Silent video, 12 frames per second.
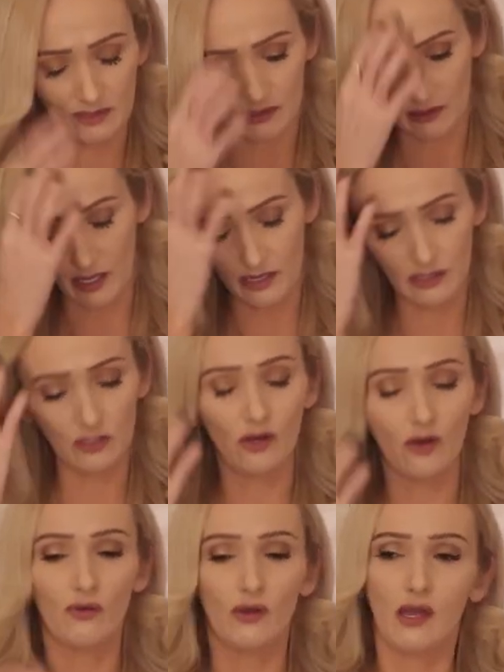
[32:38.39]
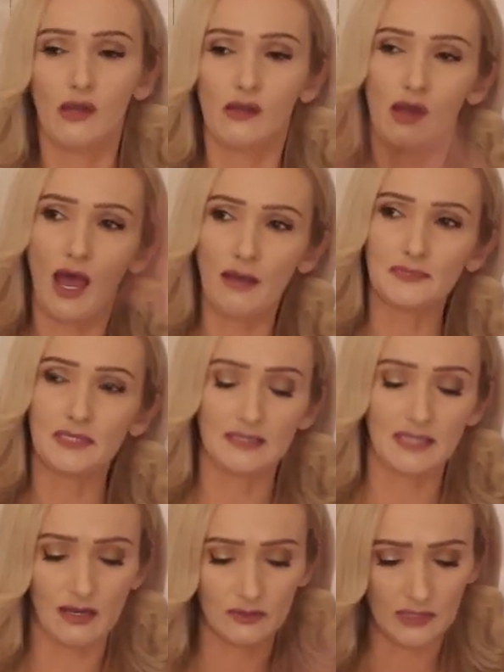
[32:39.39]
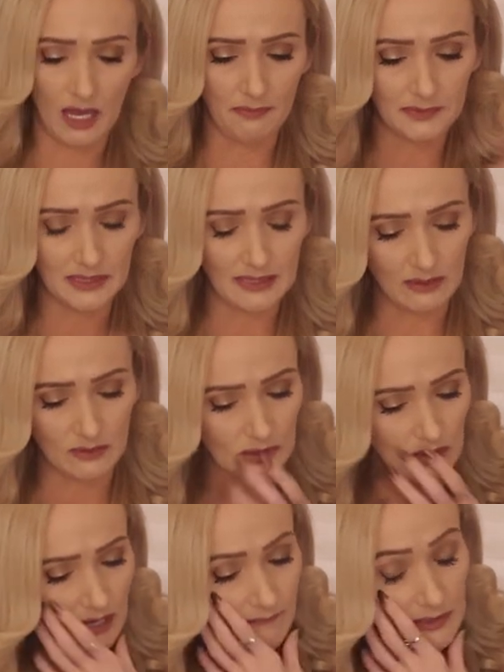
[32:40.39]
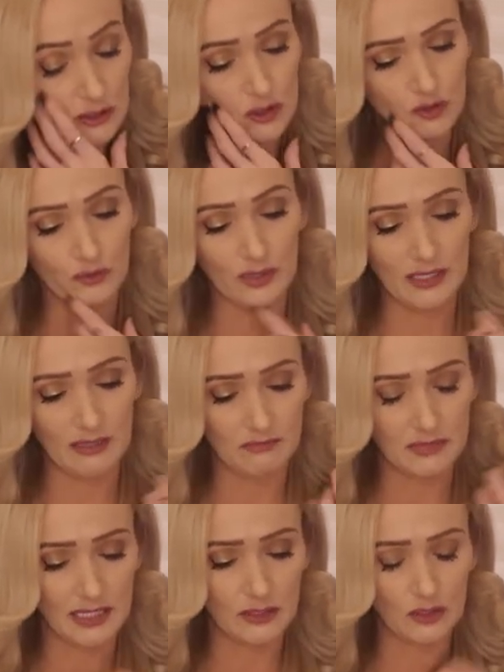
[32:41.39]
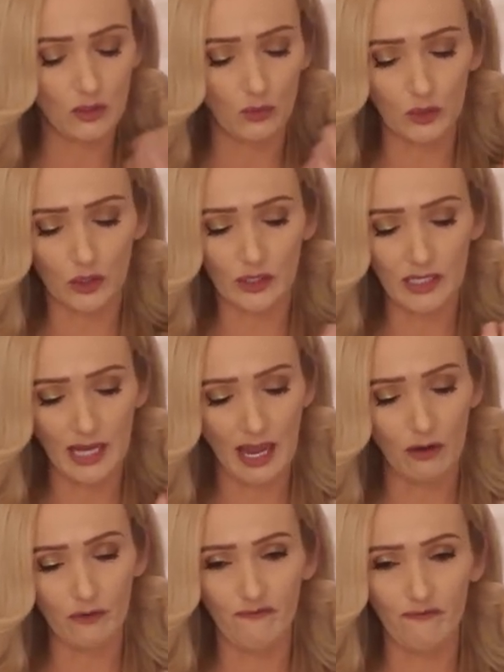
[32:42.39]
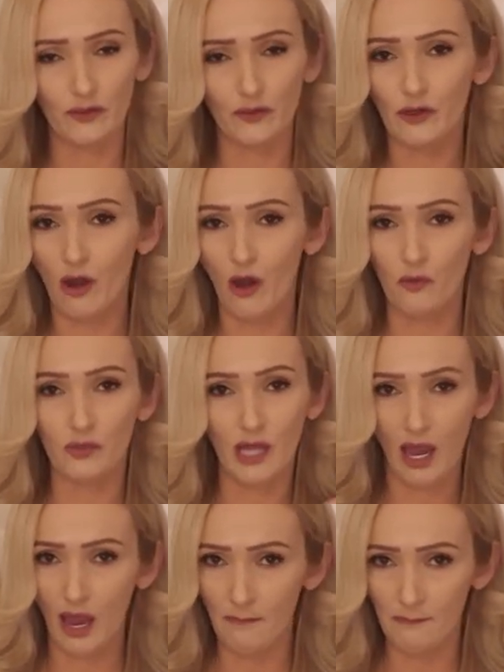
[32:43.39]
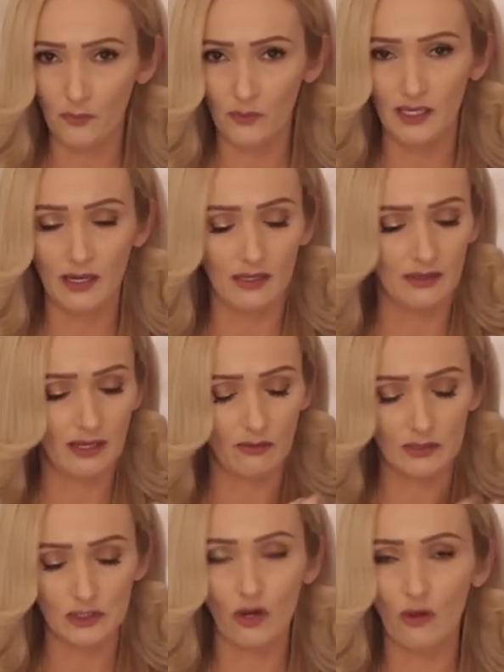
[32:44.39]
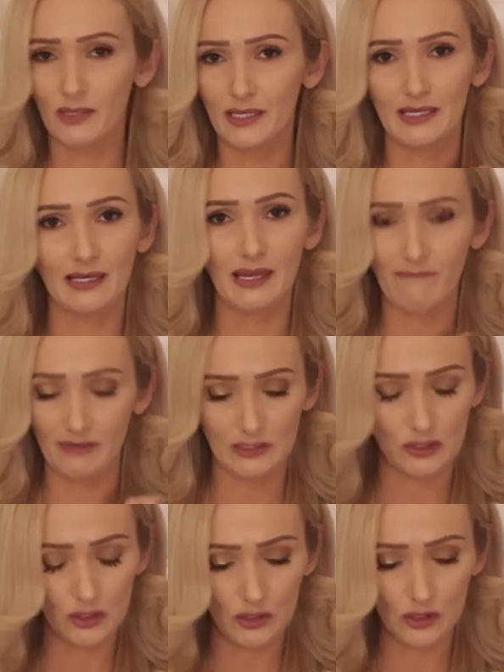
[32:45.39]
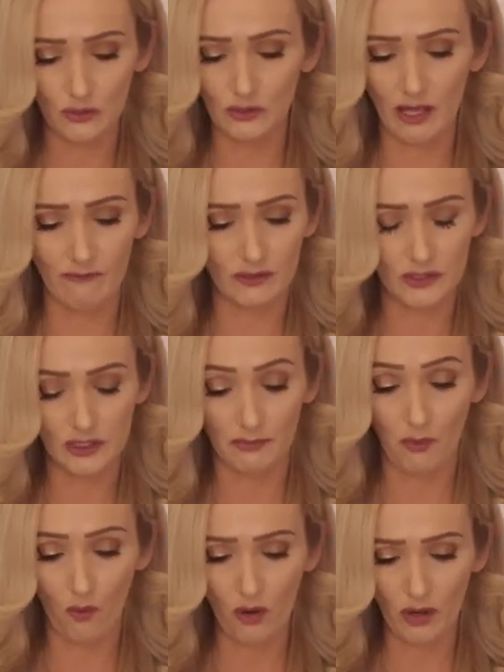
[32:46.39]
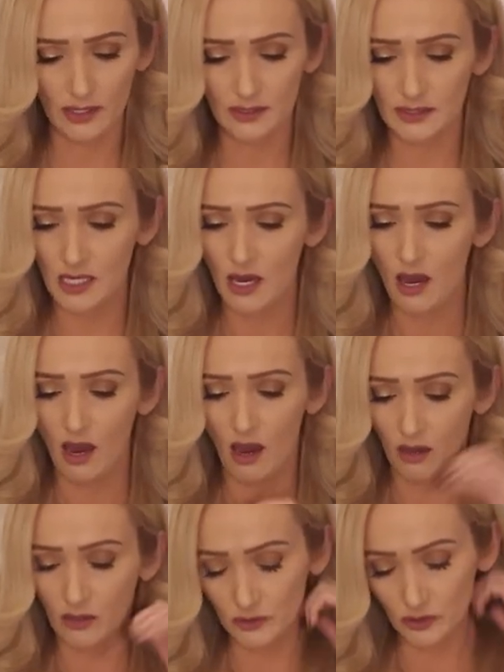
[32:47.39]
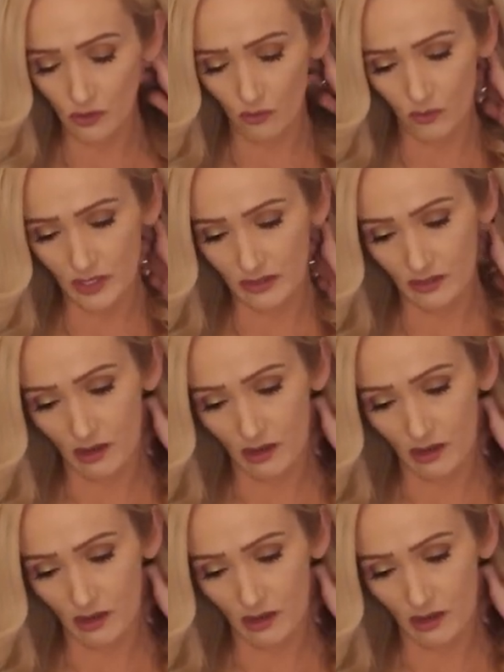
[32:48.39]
like, ups and downs, a lot of extremes. And so learning how to fill your own cup when there was nobody giving to you love or support. Also with,